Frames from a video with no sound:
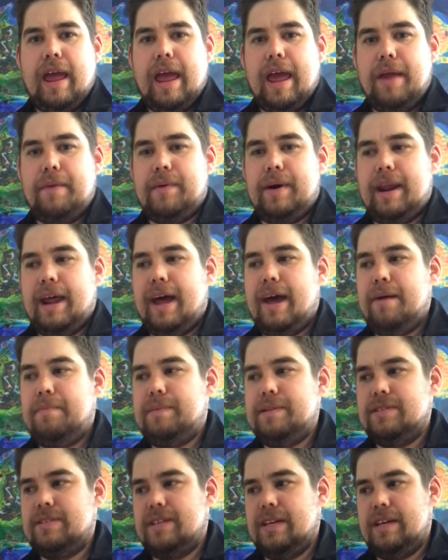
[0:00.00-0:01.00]
And what
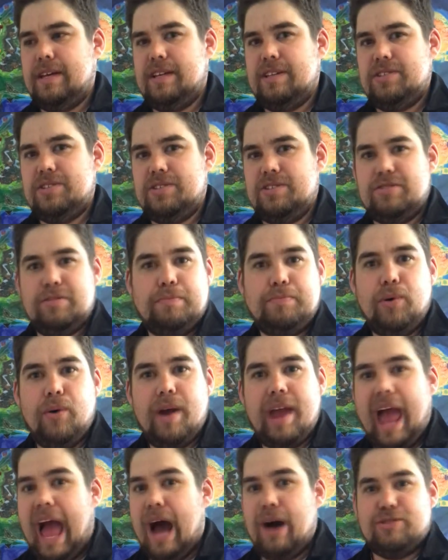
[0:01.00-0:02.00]
happens is the
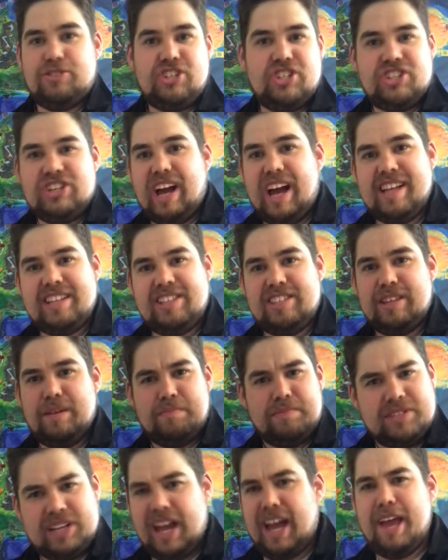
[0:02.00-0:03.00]
boy outshines them
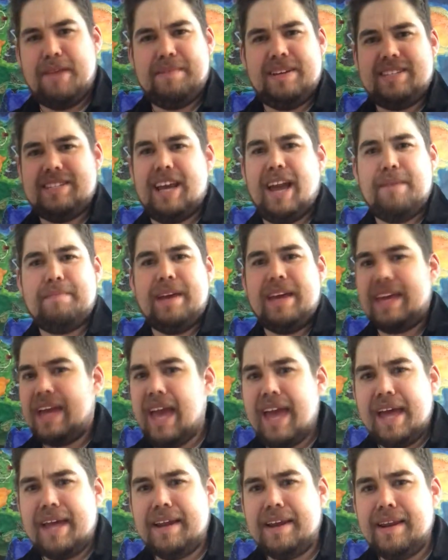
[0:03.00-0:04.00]
time and time
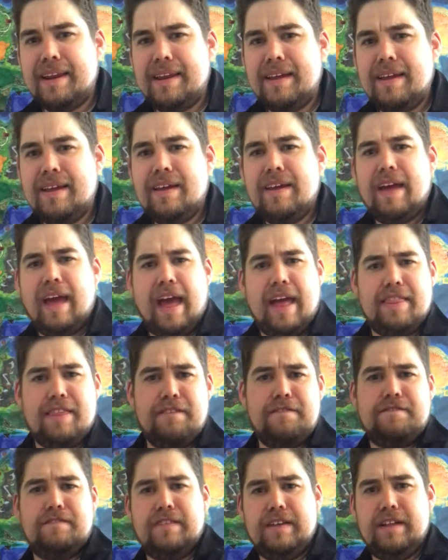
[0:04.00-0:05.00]
again, and
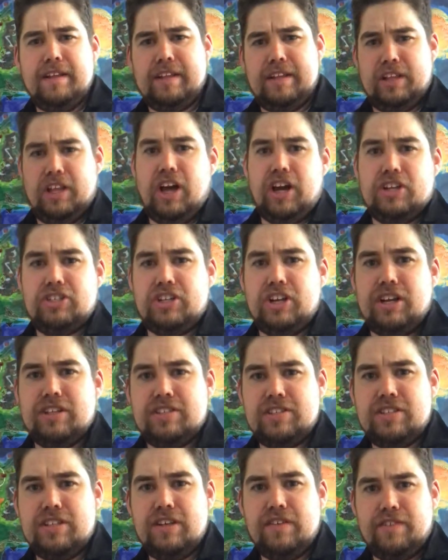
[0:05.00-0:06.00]
the villain, Long John
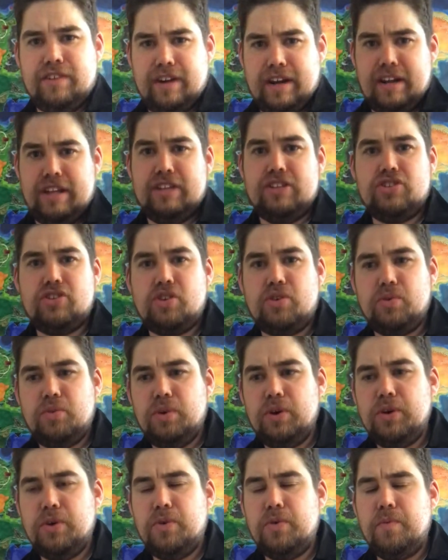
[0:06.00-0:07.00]
Silver, and his
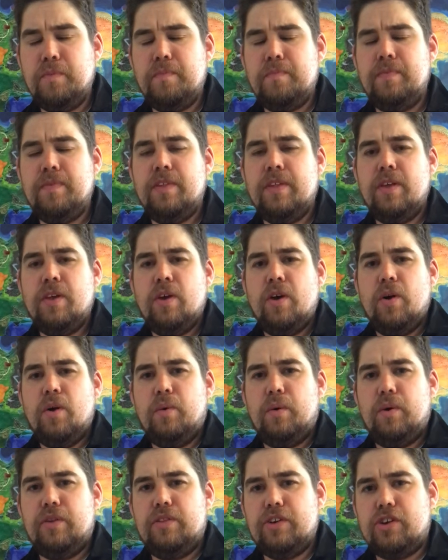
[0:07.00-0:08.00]
crew,
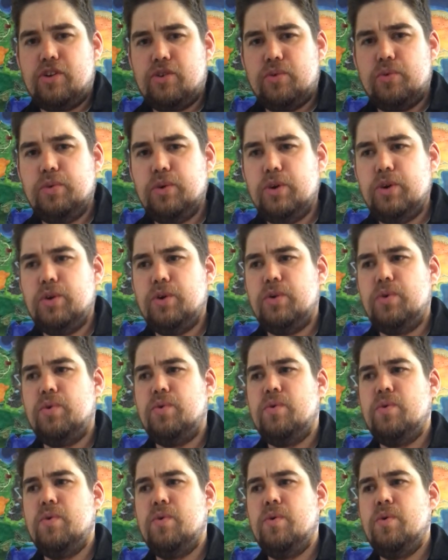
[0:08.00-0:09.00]
the crew